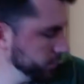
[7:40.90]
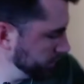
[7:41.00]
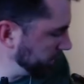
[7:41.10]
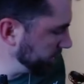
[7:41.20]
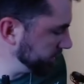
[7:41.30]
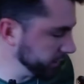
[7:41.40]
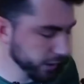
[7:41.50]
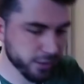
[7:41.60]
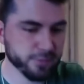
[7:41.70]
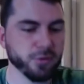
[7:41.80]
nicely
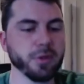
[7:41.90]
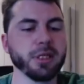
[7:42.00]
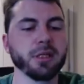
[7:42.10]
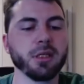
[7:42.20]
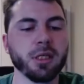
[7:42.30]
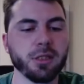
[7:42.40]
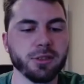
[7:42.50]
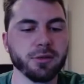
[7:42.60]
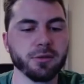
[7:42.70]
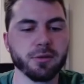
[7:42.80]
nice for you.
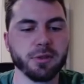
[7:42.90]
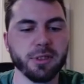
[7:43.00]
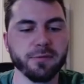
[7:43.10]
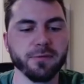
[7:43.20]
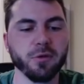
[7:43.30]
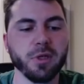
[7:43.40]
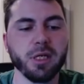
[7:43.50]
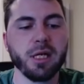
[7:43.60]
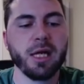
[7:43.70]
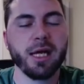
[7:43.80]
Two, three,
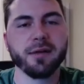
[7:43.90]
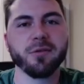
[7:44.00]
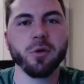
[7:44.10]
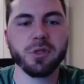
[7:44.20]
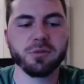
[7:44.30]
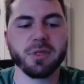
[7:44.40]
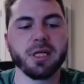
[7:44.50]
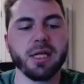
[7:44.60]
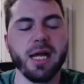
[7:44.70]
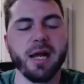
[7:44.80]
four. And of course, we're
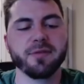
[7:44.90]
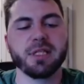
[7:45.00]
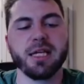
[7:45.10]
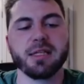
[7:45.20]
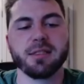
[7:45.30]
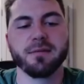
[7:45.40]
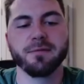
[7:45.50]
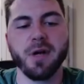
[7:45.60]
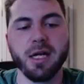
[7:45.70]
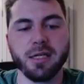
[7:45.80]
gonna have to guess
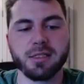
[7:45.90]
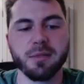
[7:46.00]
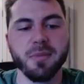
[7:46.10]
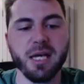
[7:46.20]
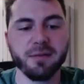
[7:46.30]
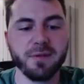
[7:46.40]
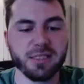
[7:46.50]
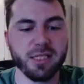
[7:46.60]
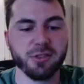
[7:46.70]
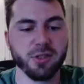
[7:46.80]
fire to
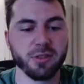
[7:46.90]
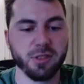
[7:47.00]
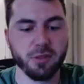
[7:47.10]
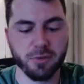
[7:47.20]
manifest that Charizard,